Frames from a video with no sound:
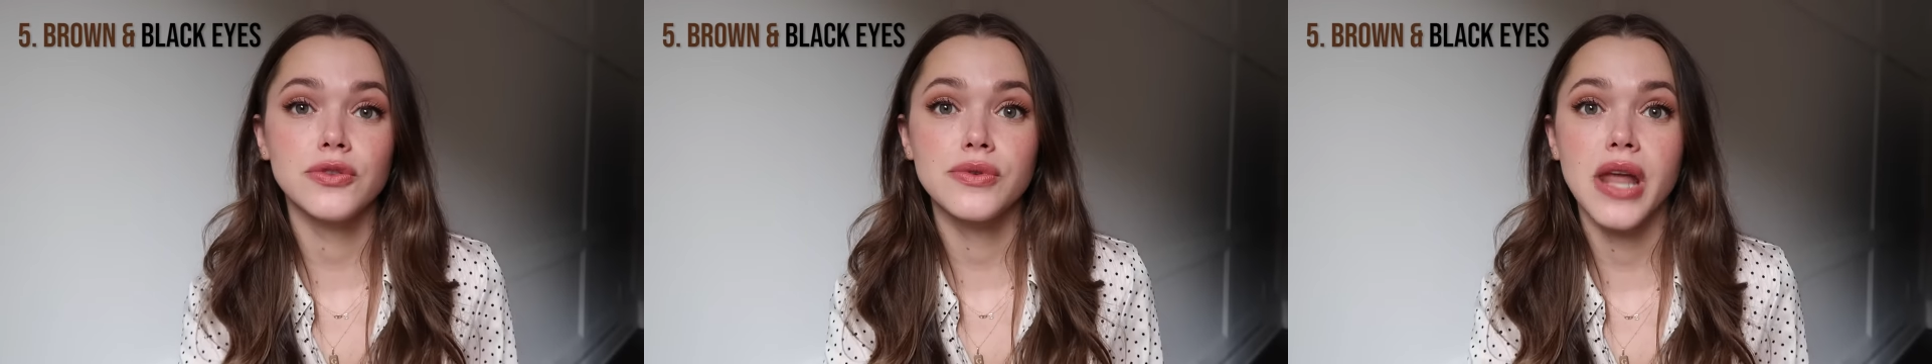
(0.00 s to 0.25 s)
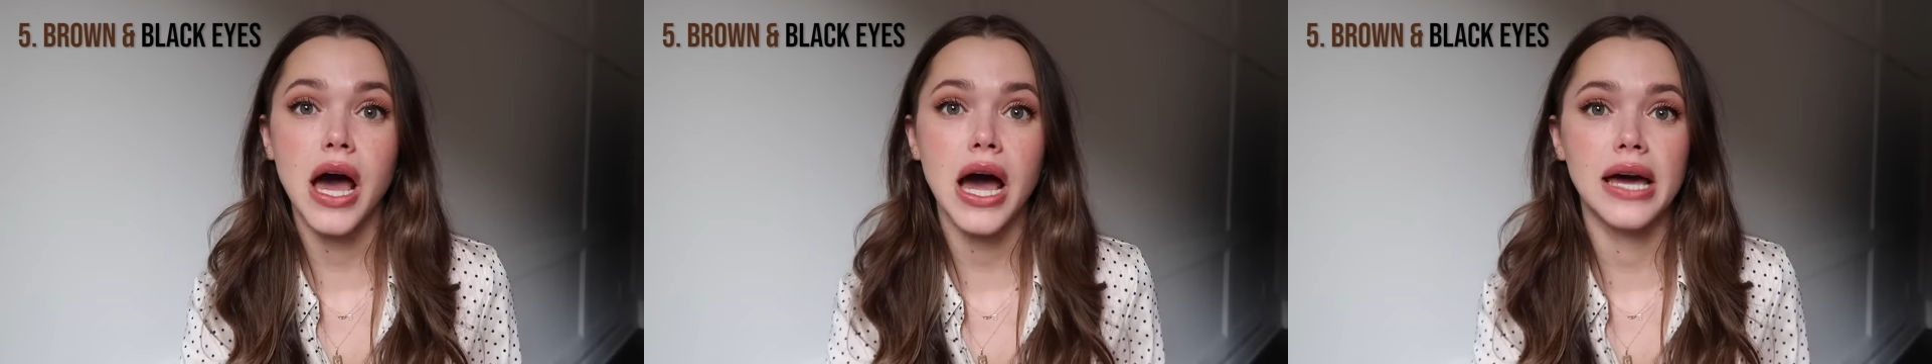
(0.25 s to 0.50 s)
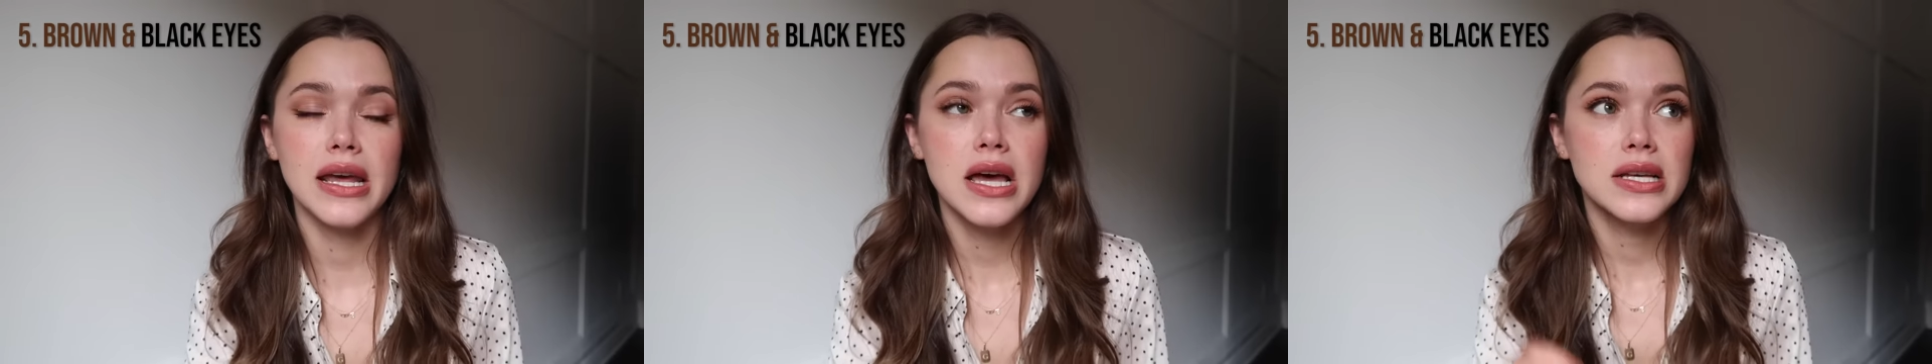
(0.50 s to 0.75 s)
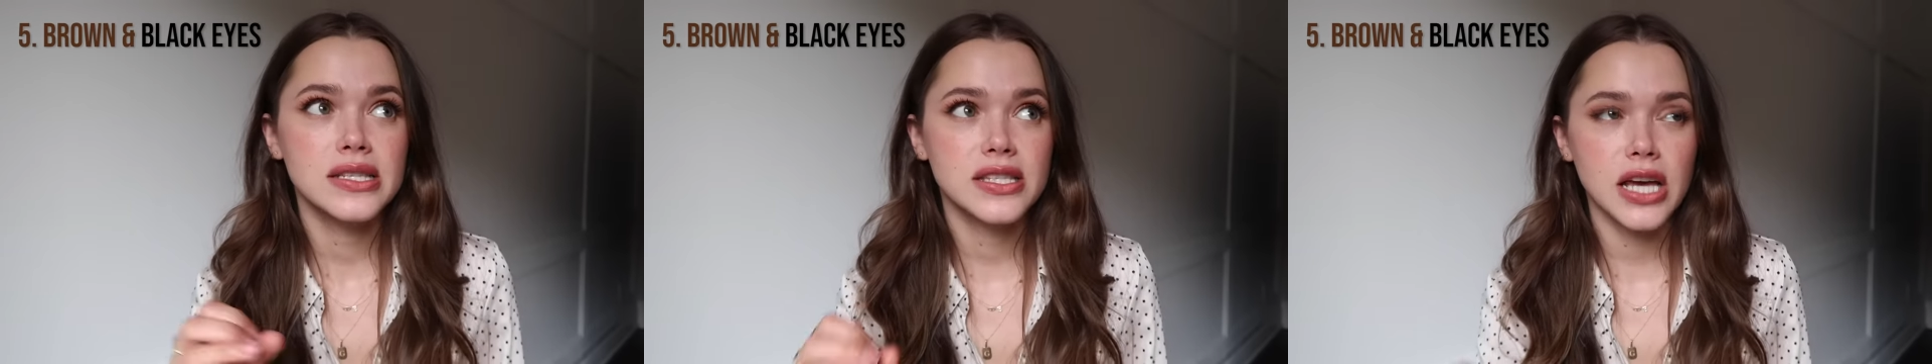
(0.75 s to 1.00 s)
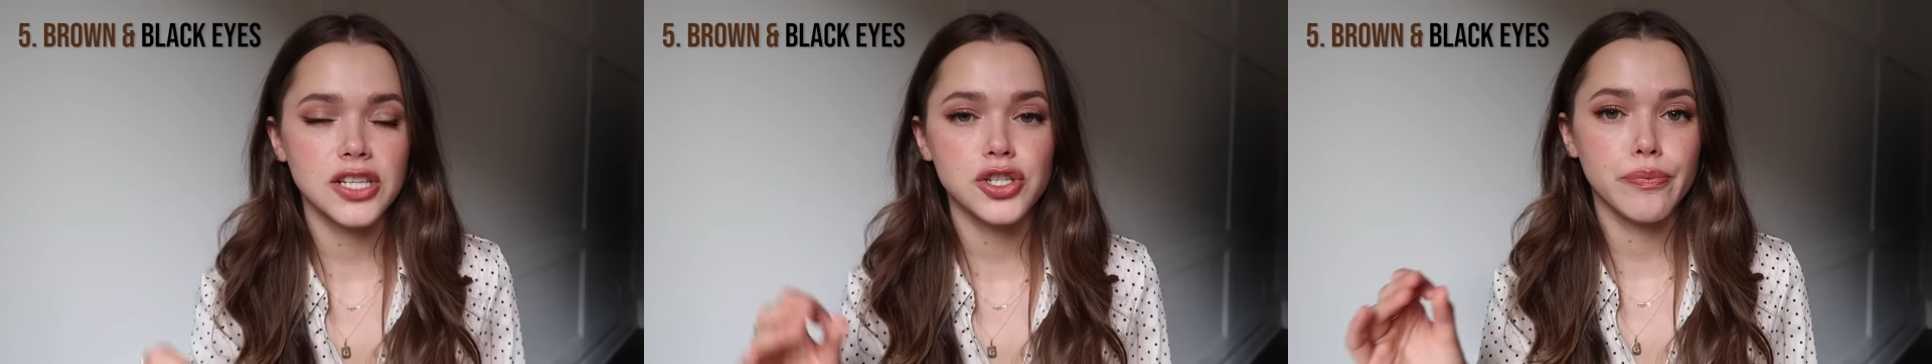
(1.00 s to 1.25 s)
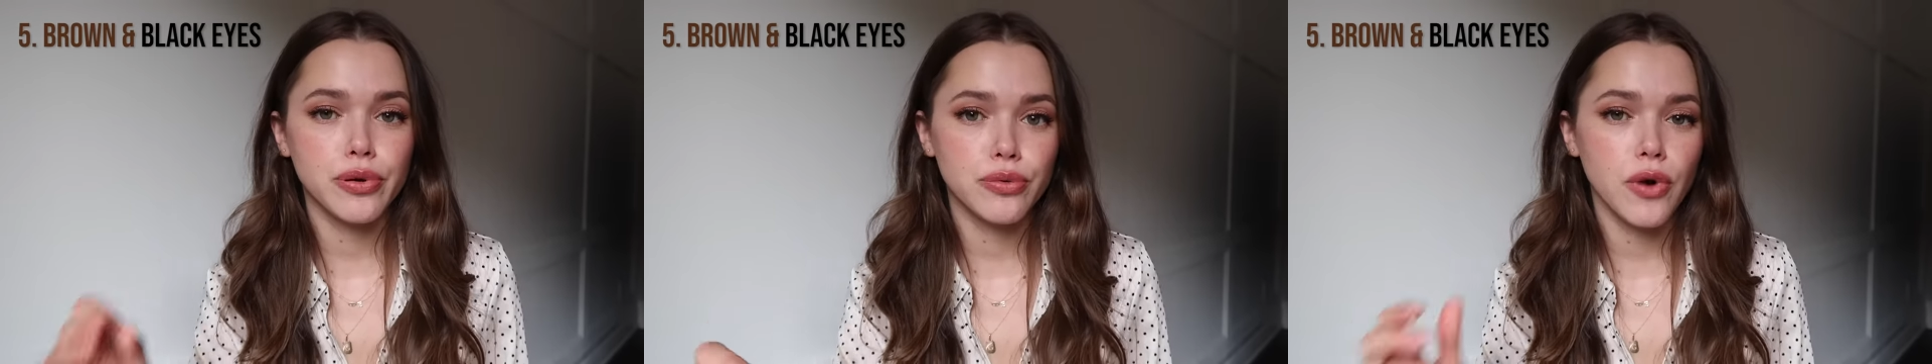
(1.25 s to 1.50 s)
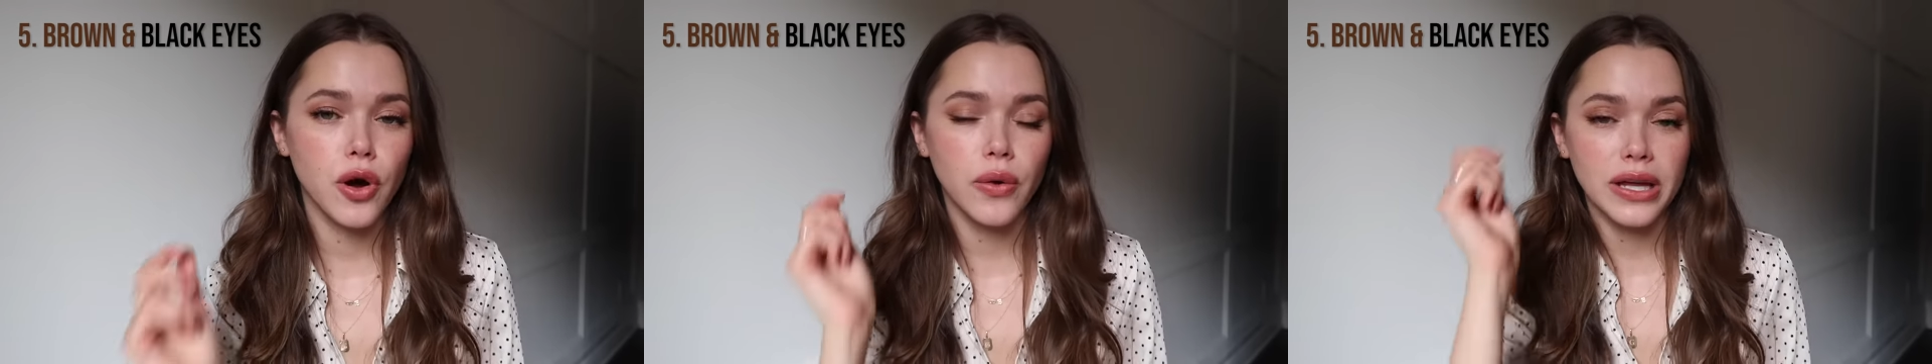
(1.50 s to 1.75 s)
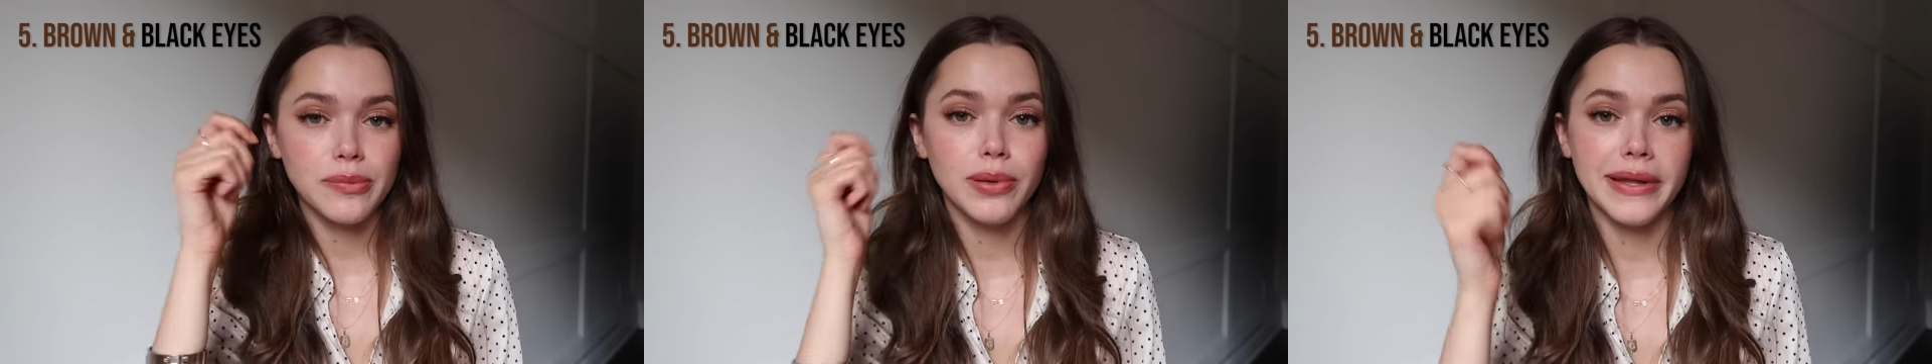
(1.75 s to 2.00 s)
if you're not such a pro
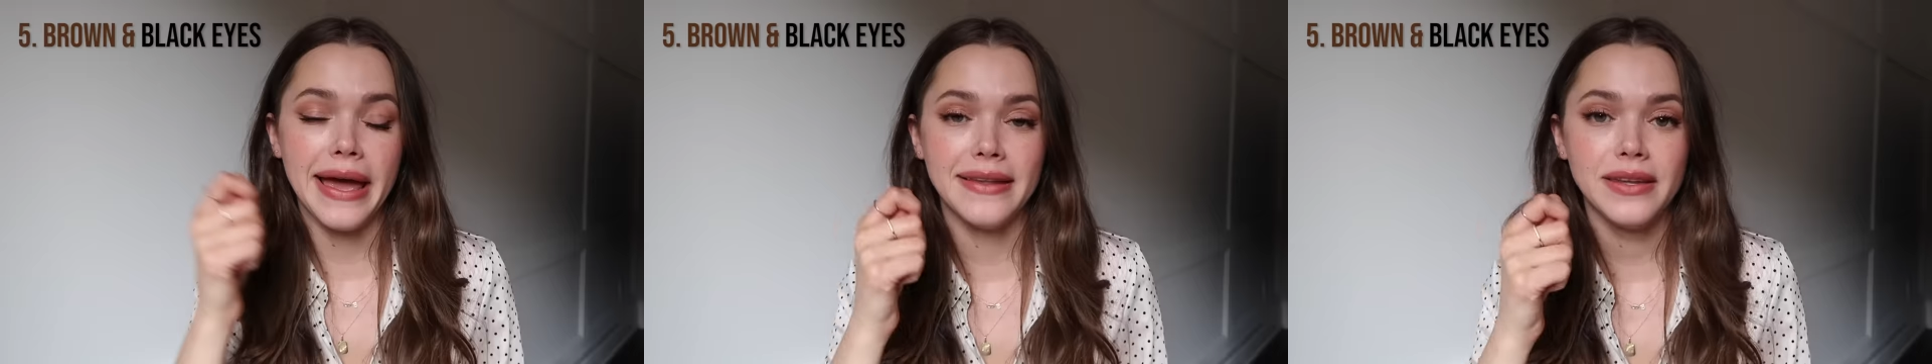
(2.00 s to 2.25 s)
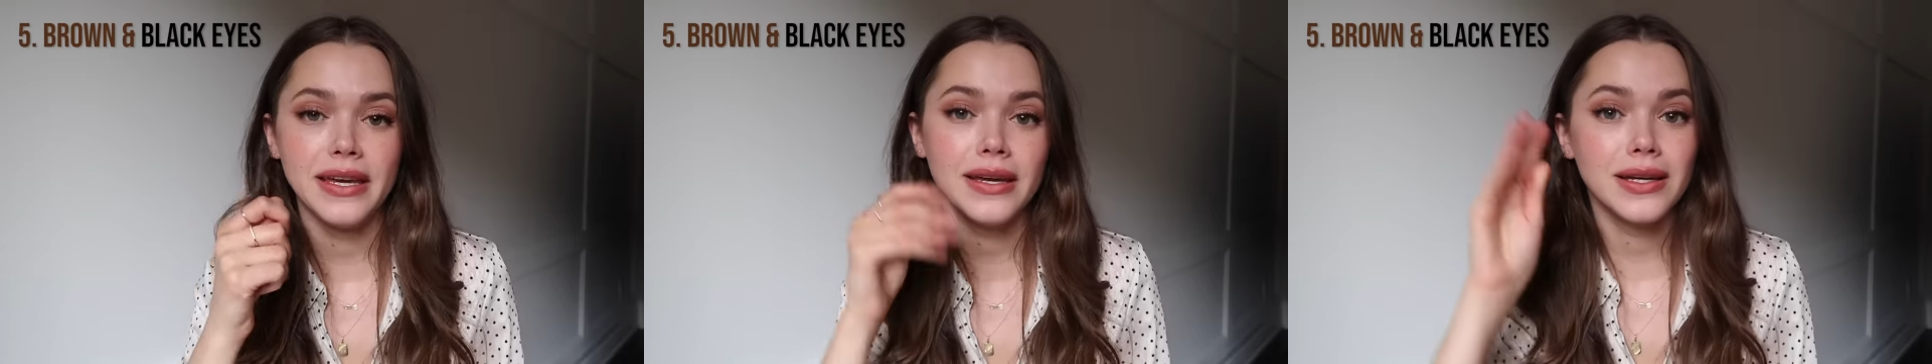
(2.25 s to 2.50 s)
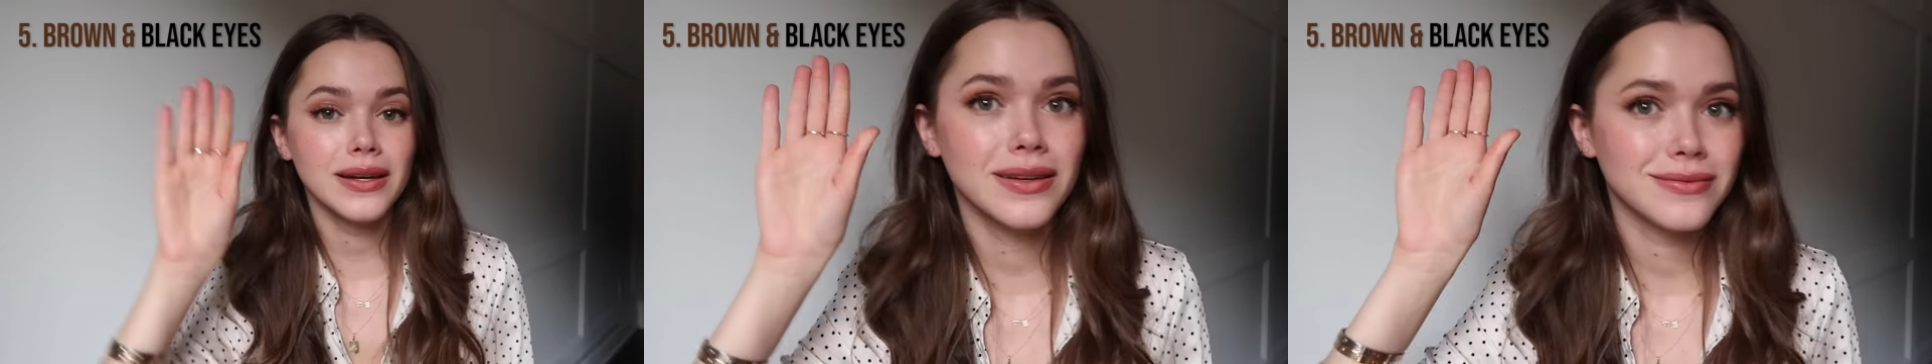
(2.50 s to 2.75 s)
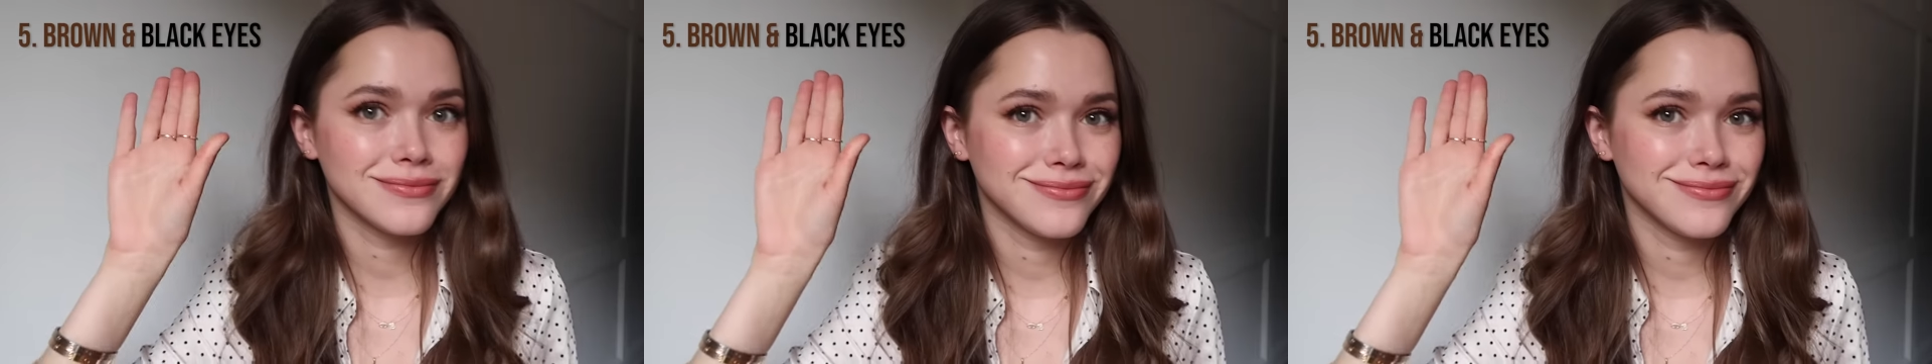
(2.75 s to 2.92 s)
at blending.